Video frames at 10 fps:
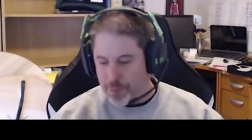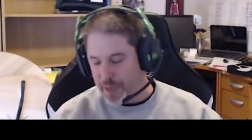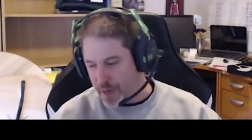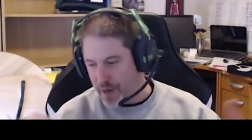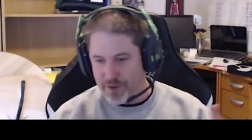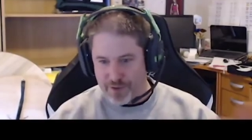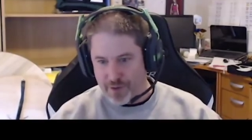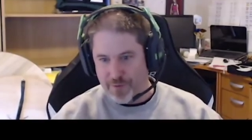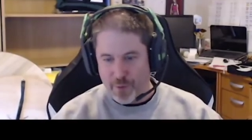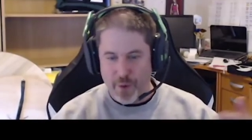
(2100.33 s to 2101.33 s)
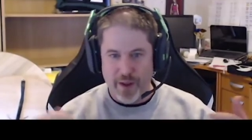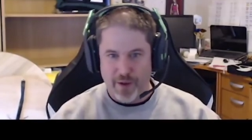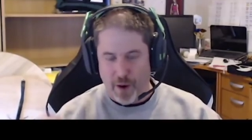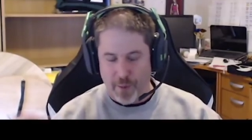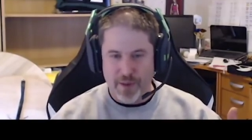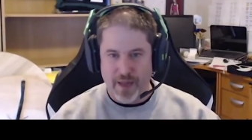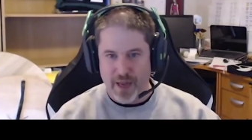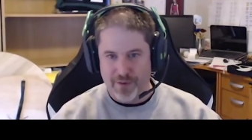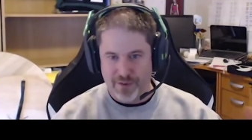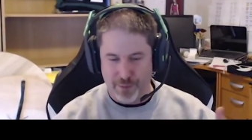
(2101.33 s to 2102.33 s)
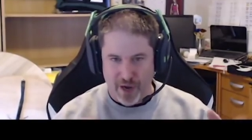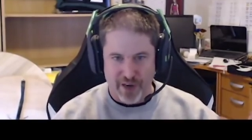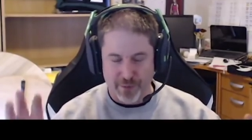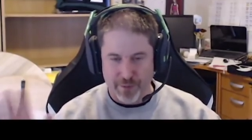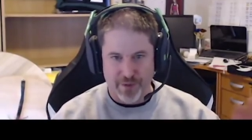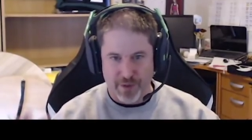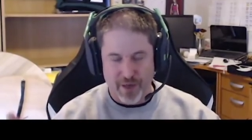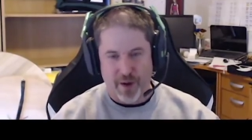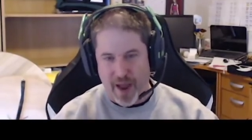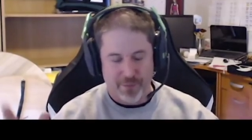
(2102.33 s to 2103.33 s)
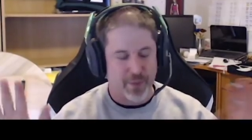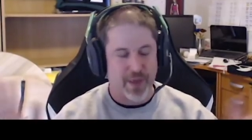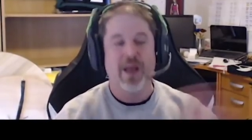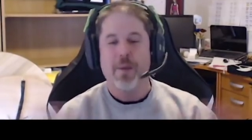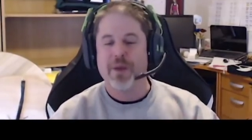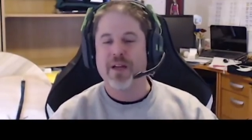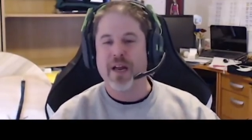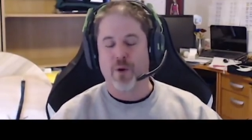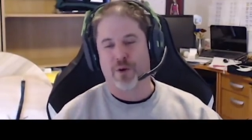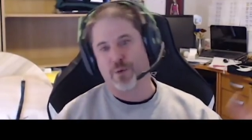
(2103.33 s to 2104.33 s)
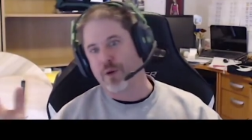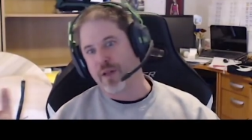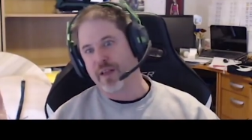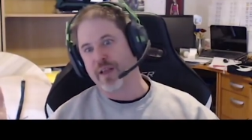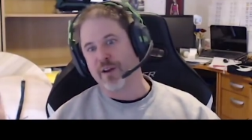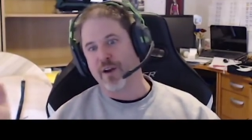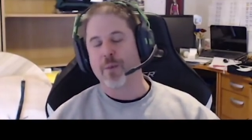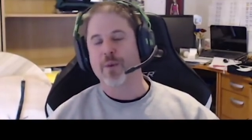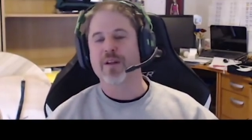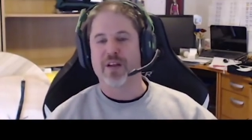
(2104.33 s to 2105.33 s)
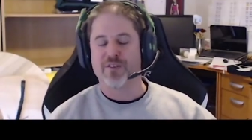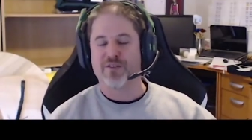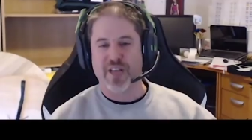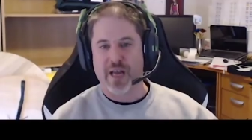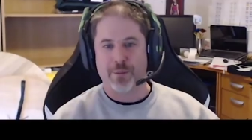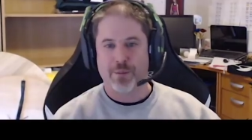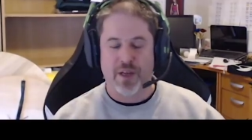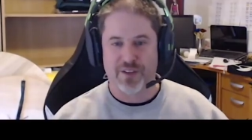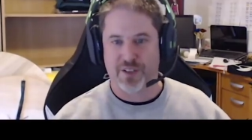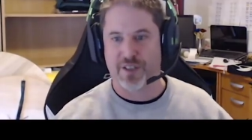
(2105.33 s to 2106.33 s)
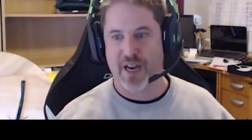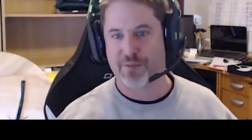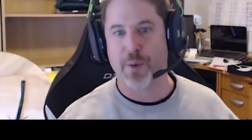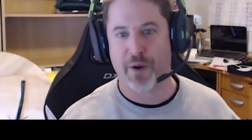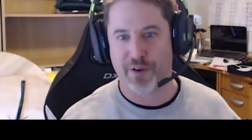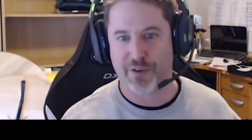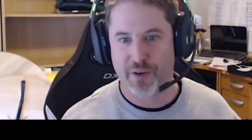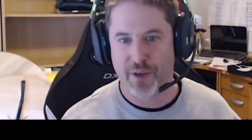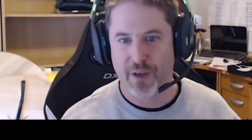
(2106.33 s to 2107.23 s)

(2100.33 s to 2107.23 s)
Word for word: because of the way that armor class subtraction you know add but but in any or, or like you know your armor class is 10 plus your dex bonus